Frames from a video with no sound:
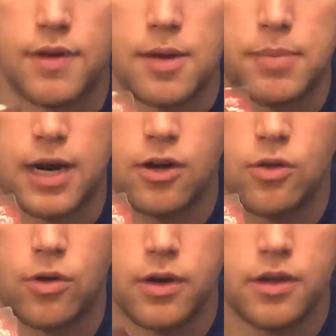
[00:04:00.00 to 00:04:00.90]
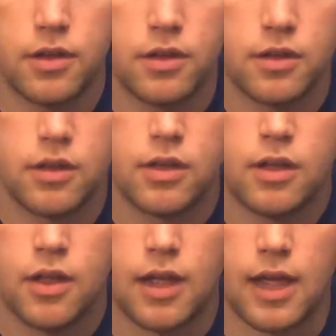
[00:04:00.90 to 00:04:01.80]
Vampire Lord,
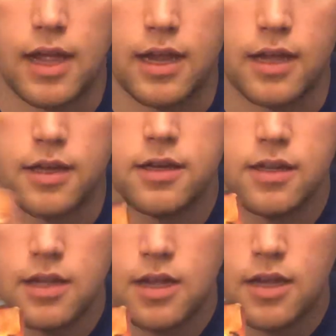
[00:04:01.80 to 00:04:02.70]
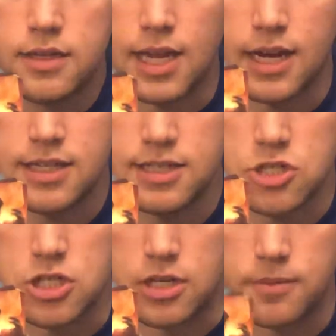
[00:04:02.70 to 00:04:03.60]
and
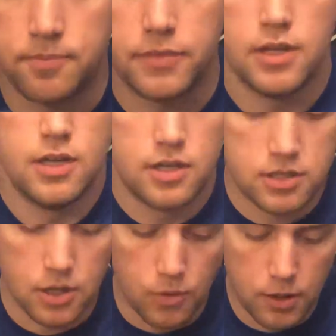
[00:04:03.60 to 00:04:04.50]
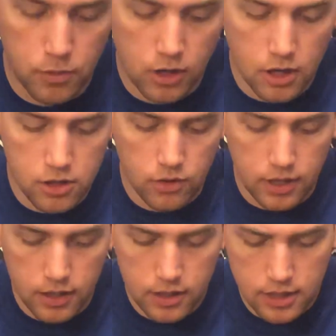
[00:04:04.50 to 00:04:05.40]
Tactician. So what we're going to do
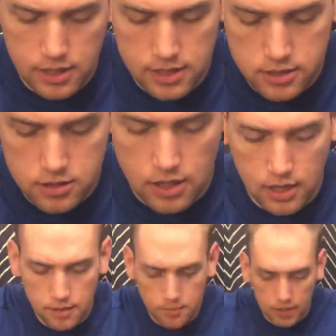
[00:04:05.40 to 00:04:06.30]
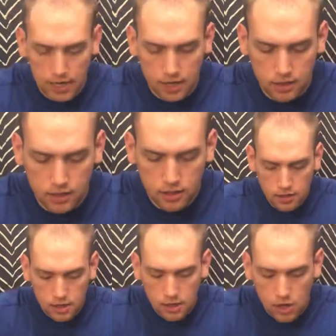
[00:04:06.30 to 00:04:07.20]
here is Michaela
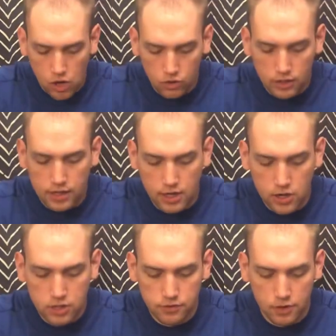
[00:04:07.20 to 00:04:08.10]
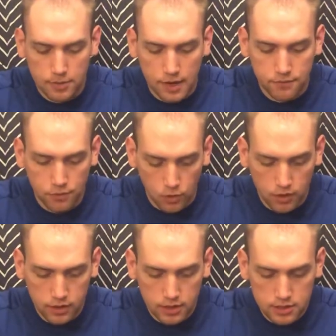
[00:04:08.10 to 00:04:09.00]
only cares for about
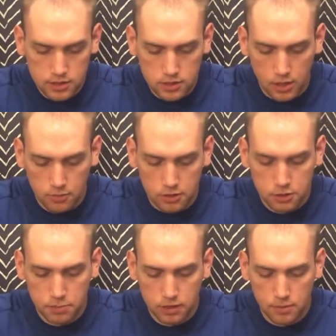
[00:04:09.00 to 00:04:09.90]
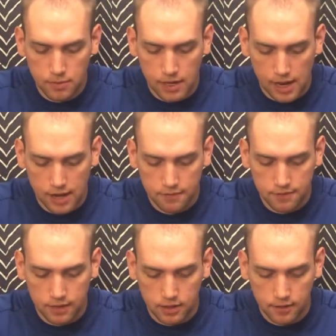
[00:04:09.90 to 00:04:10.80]
4 of these, so I'm going to split them in half
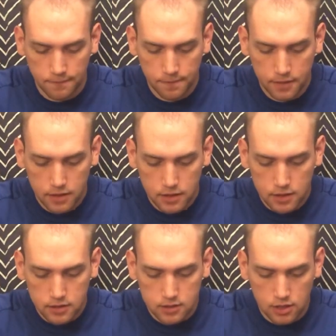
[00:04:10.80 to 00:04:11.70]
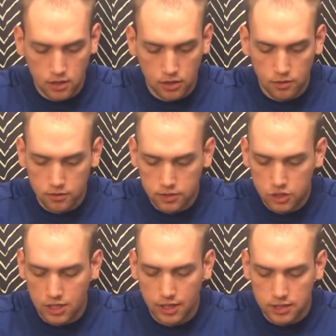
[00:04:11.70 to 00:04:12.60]
here. So
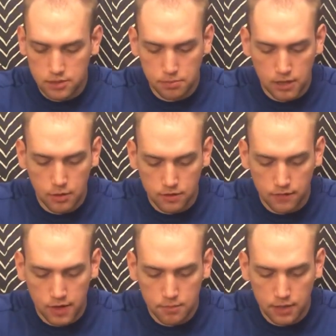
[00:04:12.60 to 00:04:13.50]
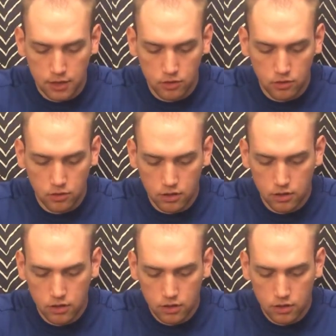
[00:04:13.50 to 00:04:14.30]
she likes to play with the Vampire Lord,